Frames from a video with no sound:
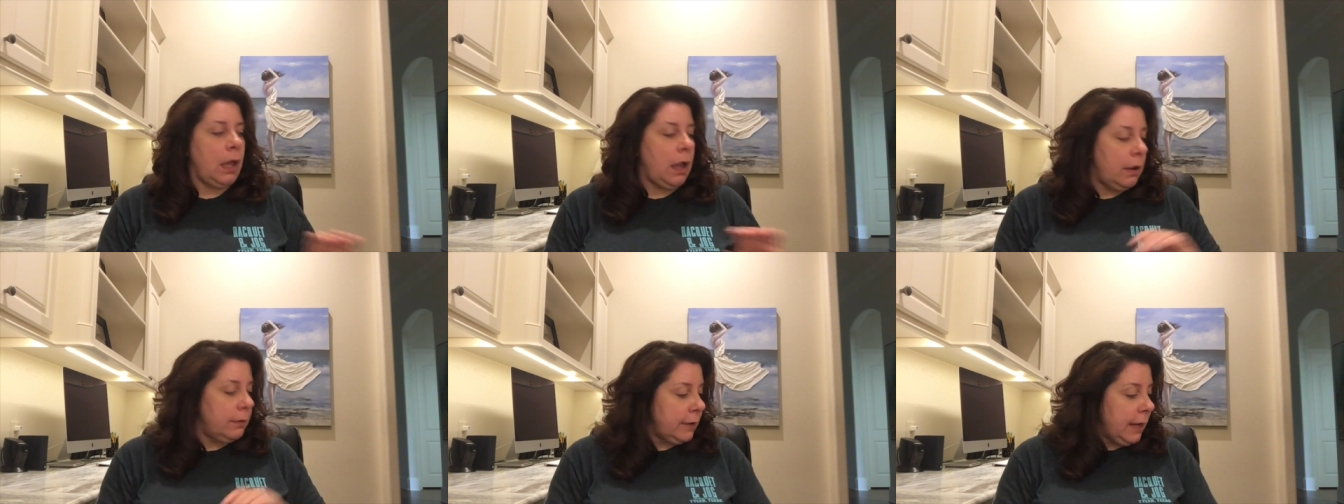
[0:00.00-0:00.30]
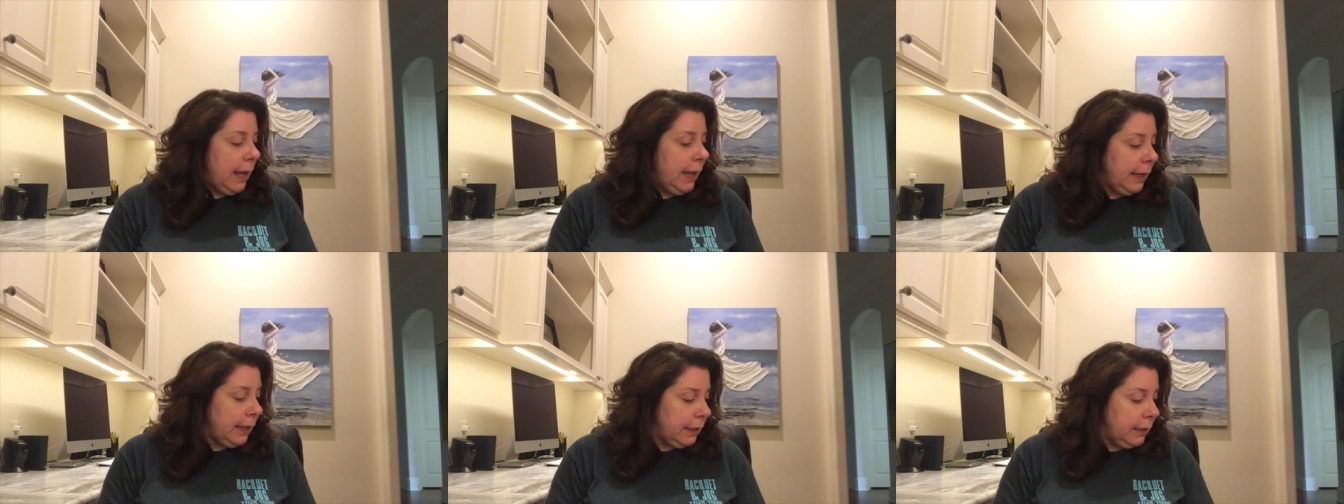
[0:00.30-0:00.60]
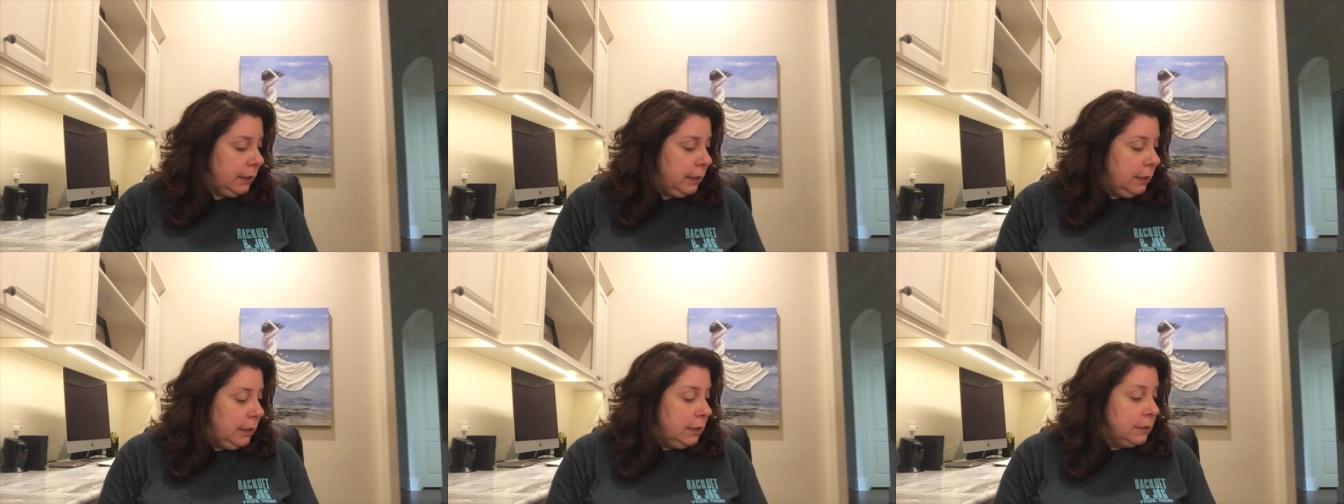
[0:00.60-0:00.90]
Okay,
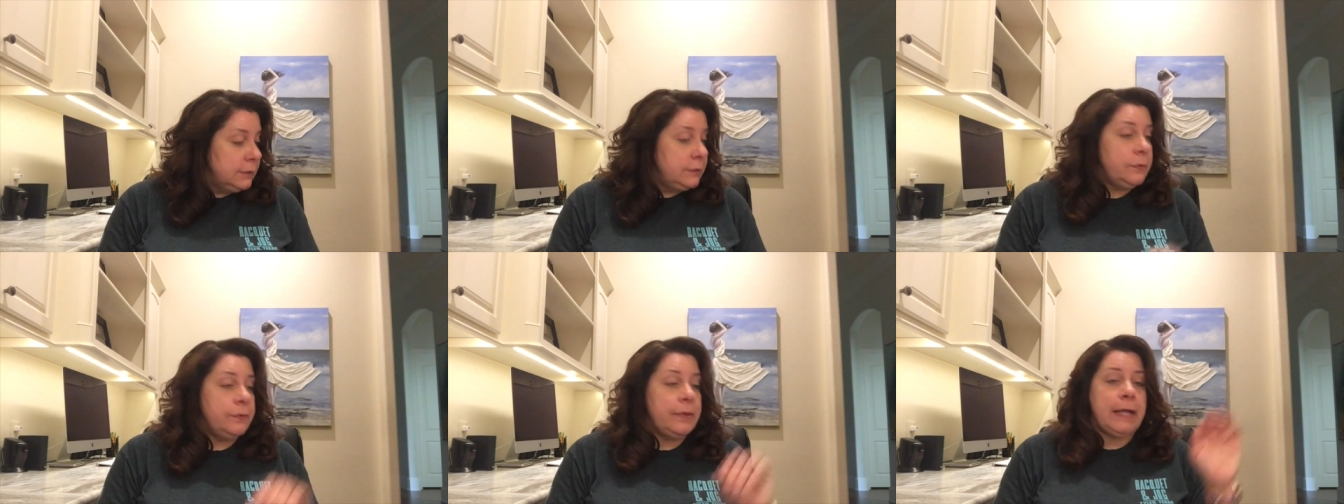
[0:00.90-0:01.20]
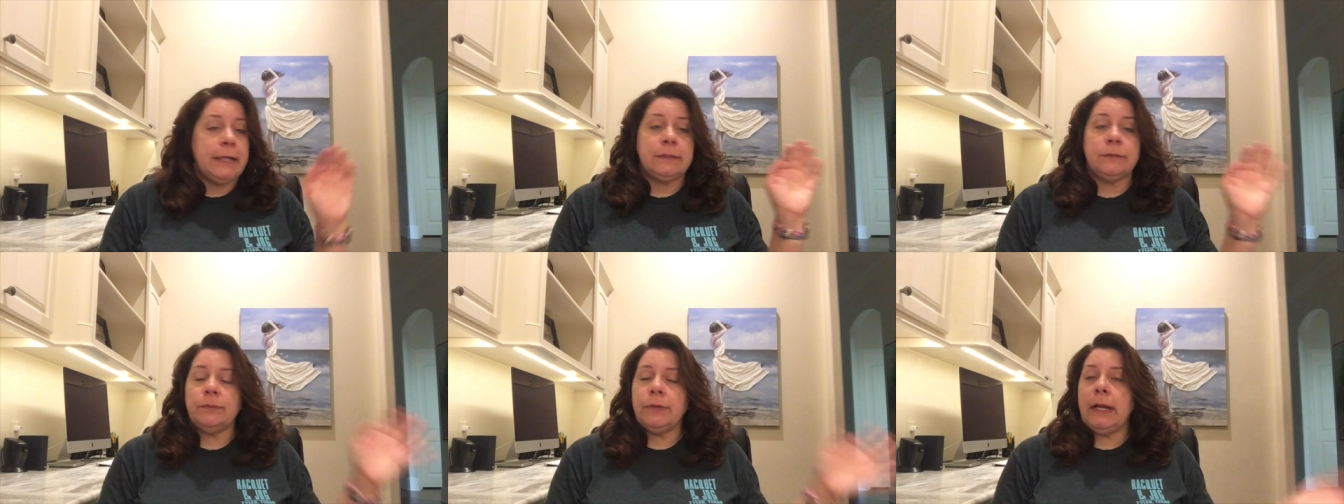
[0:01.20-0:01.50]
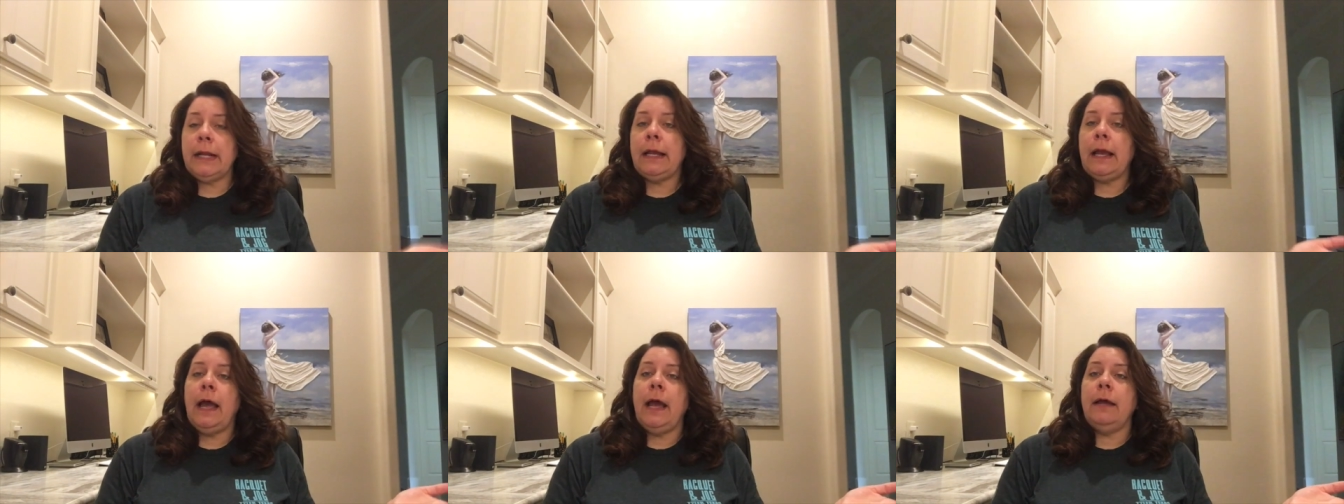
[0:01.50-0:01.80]
so that's what
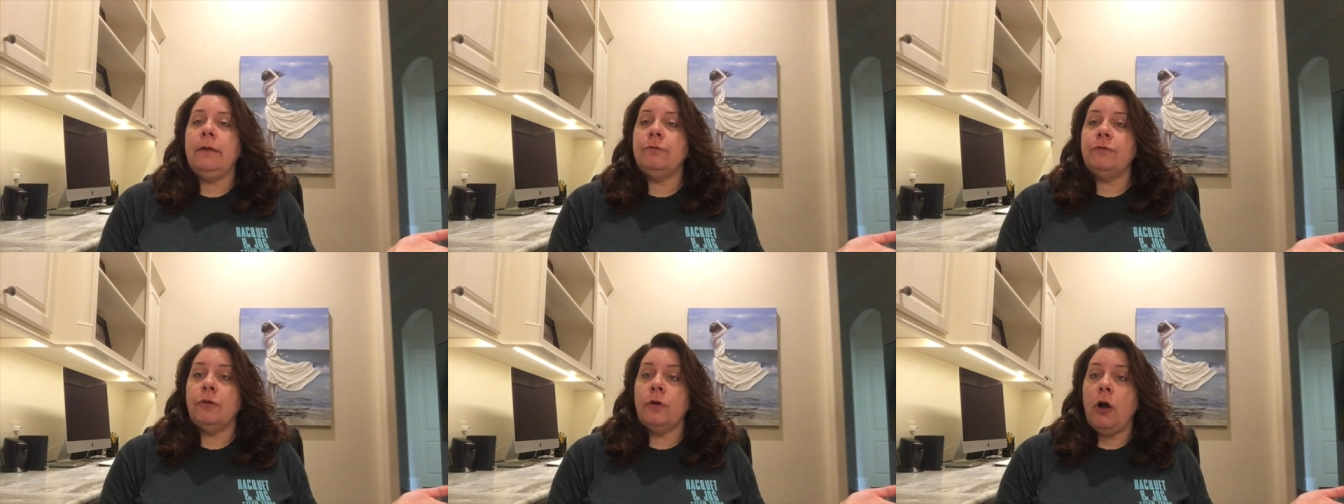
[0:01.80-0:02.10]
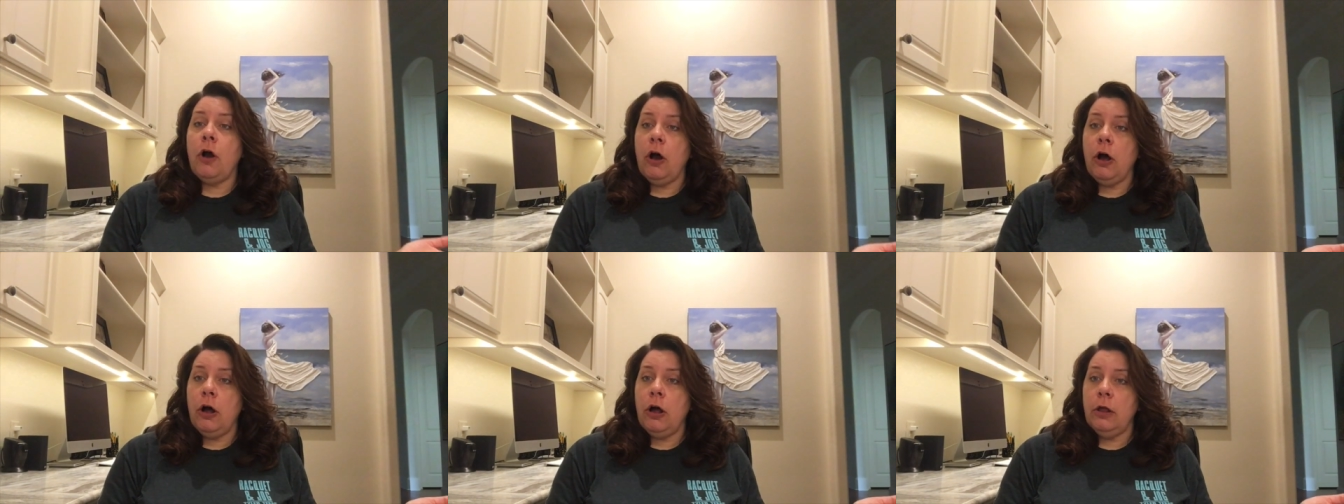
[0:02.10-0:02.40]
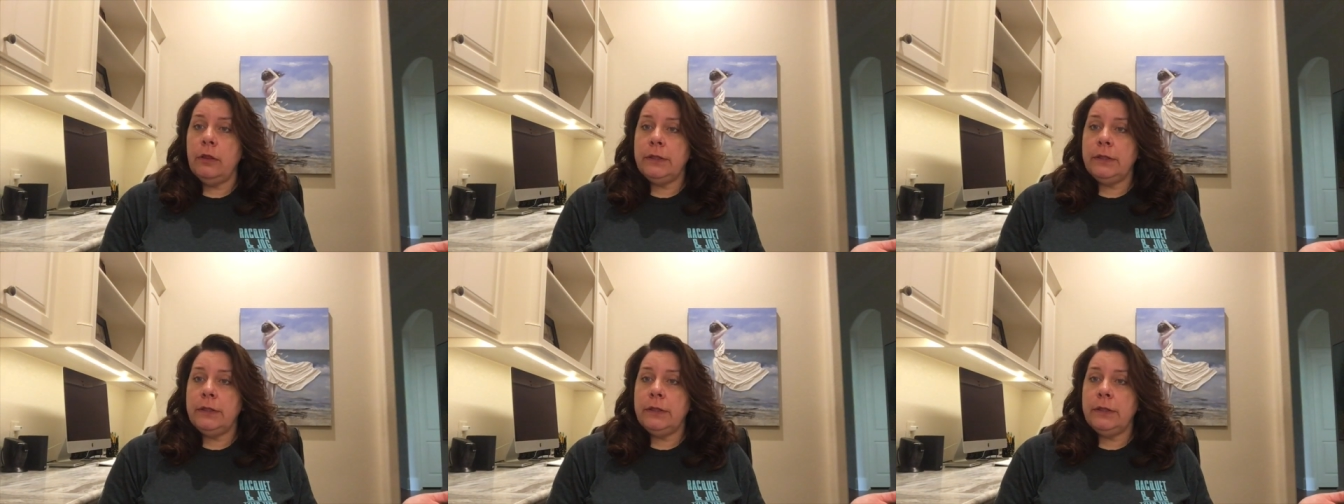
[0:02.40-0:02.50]
I got for haul